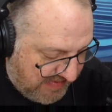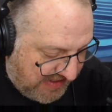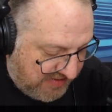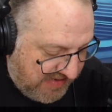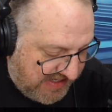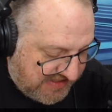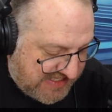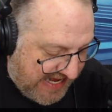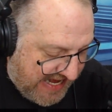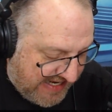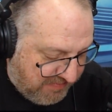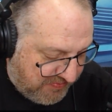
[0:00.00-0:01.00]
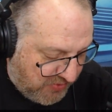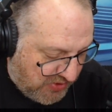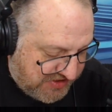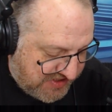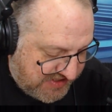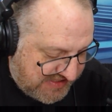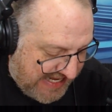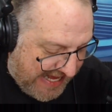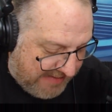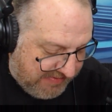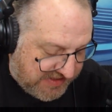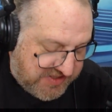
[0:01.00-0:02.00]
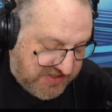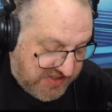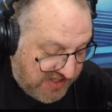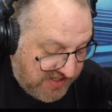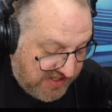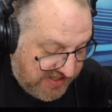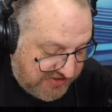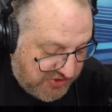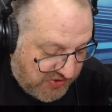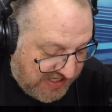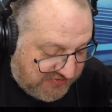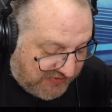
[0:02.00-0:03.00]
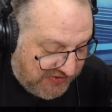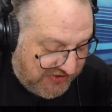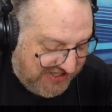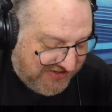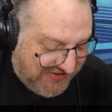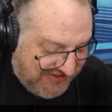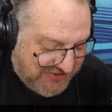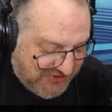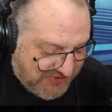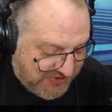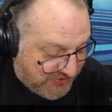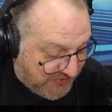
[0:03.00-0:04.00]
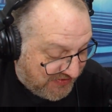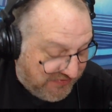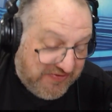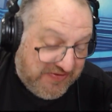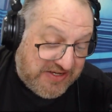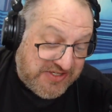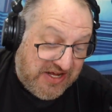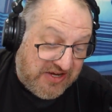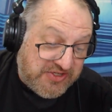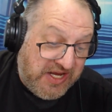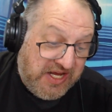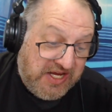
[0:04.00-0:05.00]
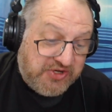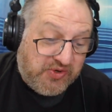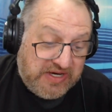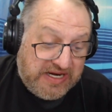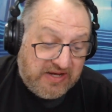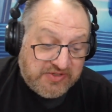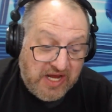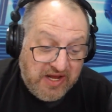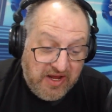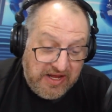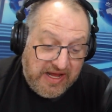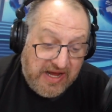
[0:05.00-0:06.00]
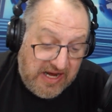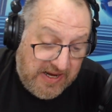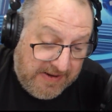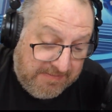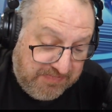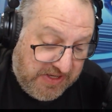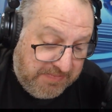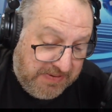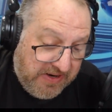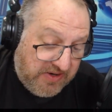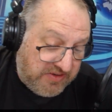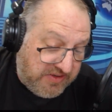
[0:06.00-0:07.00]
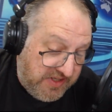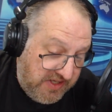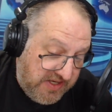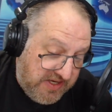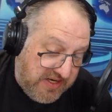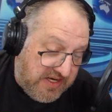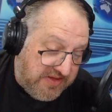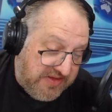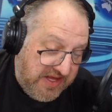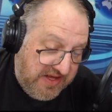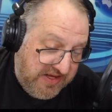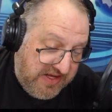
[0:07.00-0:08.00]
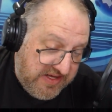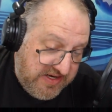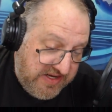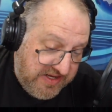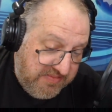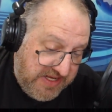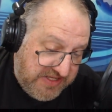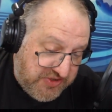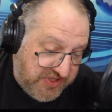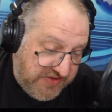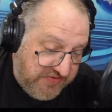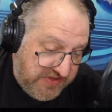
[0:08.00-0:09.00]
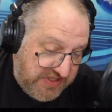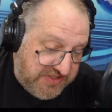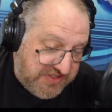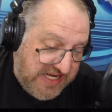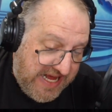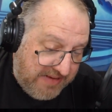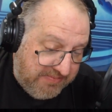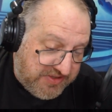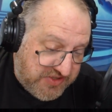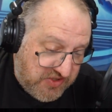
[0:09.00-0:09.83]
Inmates hacked prison tablets and transferred nearly $225,000 to their accounts. Apparently, inmates are giving these tablets